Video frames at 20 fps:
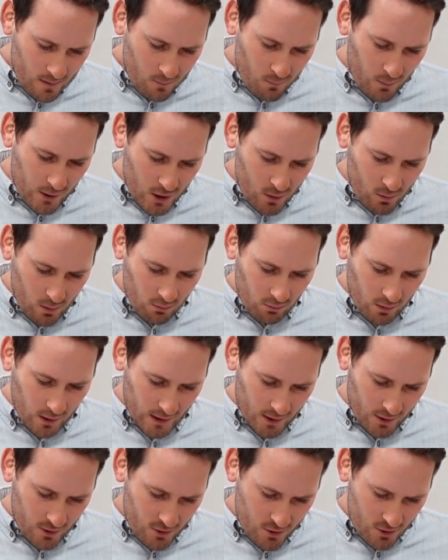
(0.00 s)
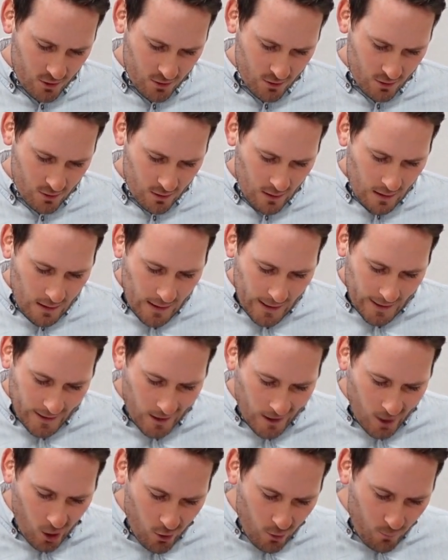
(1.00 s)
but you are rich. And
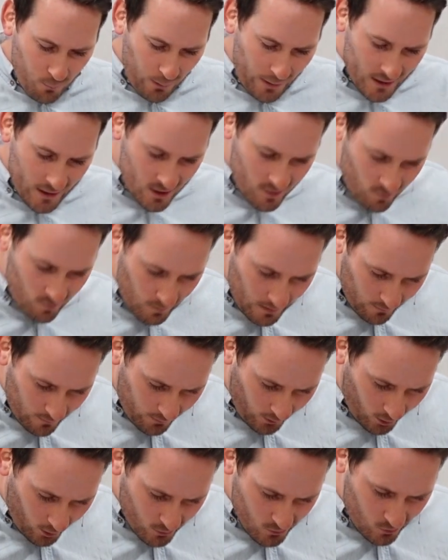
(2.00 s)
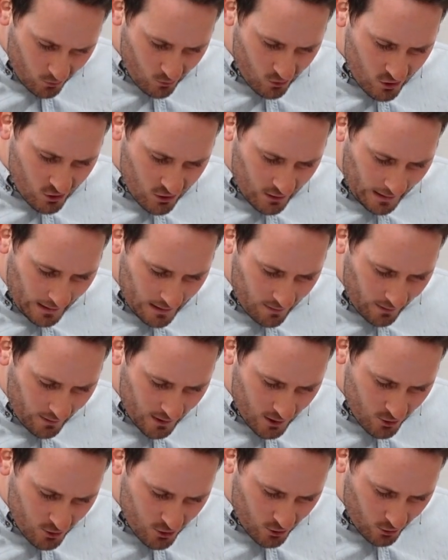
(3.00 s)
I know the blasphemy of those who say
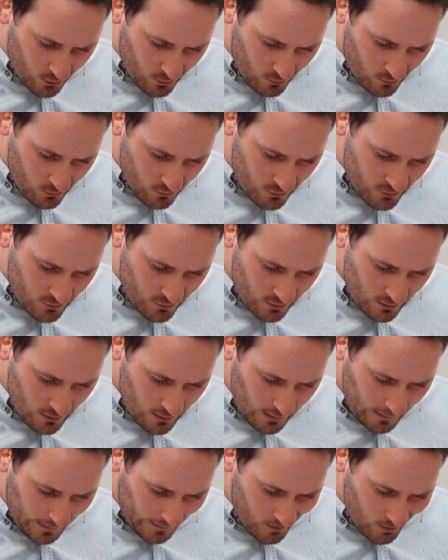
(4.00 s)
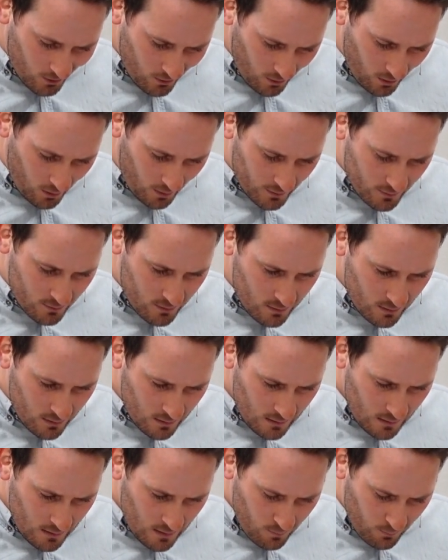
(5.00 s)
they are Jews and are not,
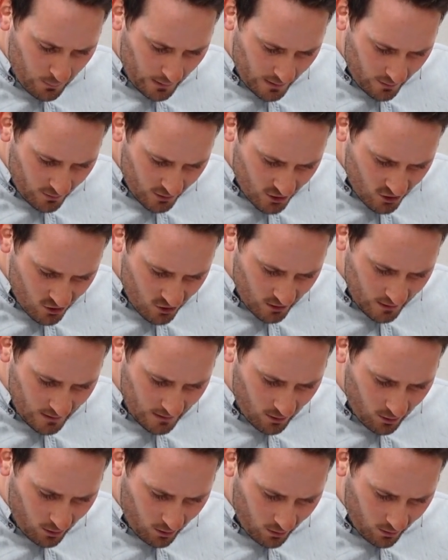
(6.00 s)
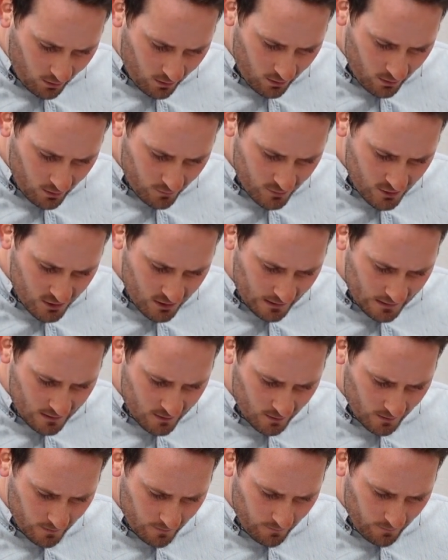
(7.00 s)
but are a synagogue of
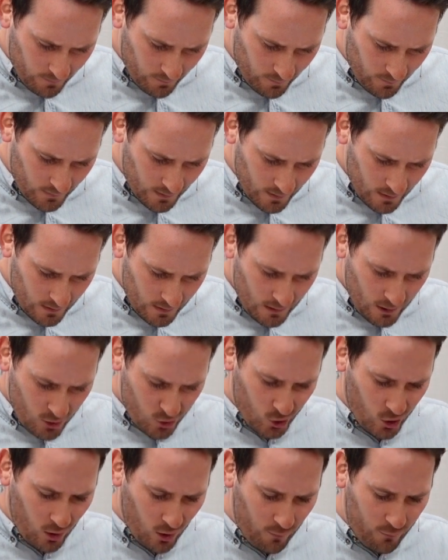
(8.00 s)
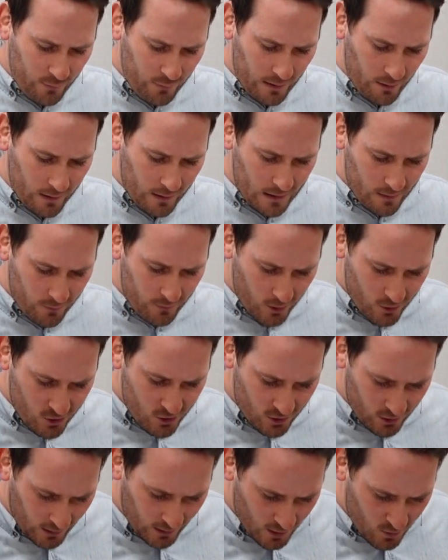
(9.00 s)
Satan. Do not fear any of
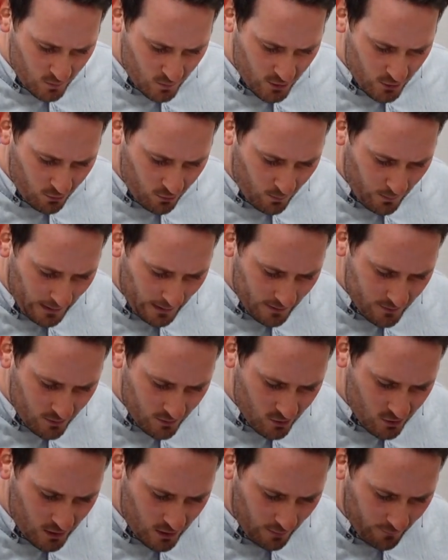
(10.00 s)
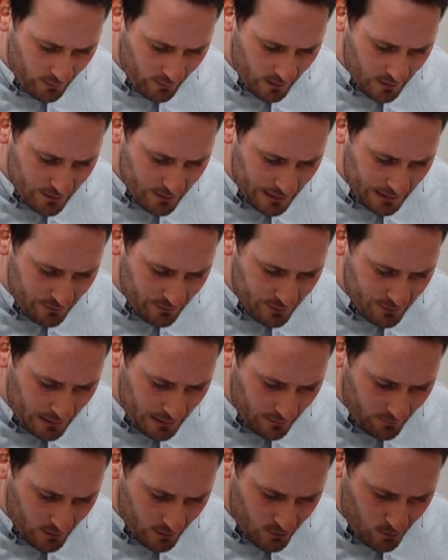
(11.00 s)
those things which you're about to suffer. Indeed, the
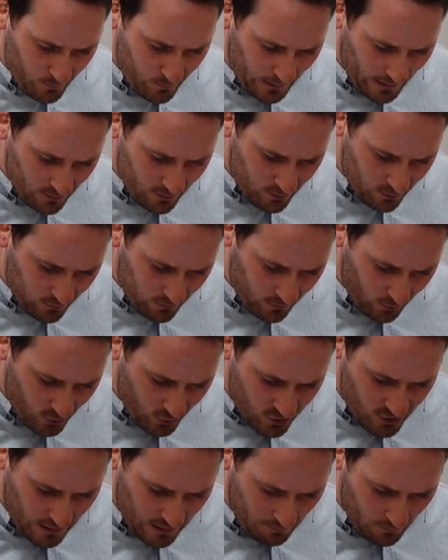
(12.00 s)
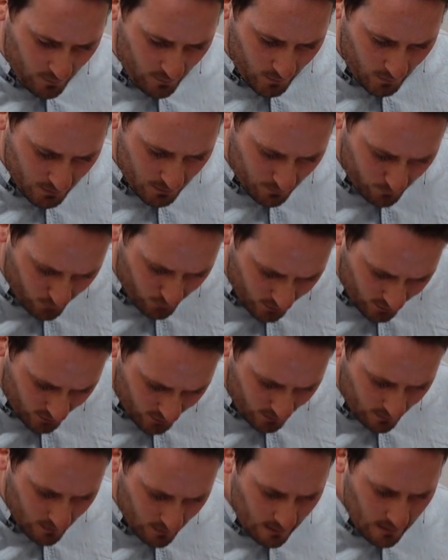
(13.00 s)
devil is about to throw some of you into
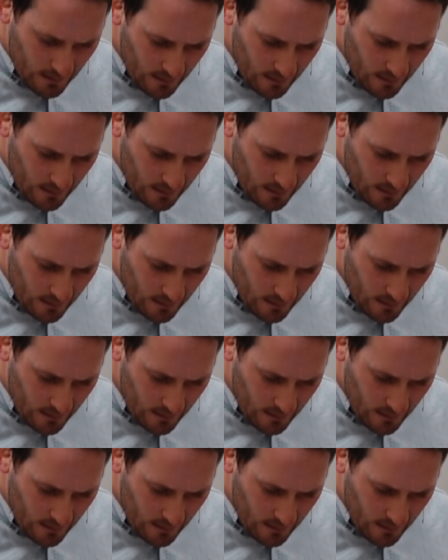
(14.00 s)
prison